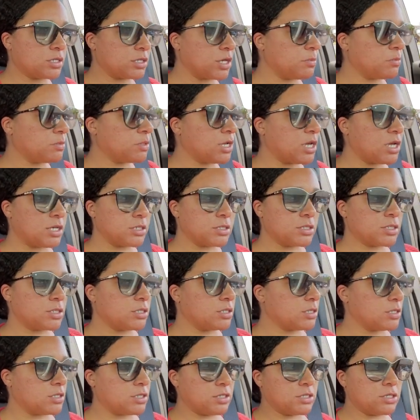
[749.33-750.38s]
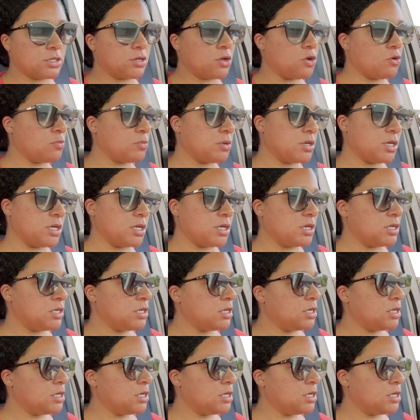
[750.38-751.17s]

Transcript: couple days because this is going to be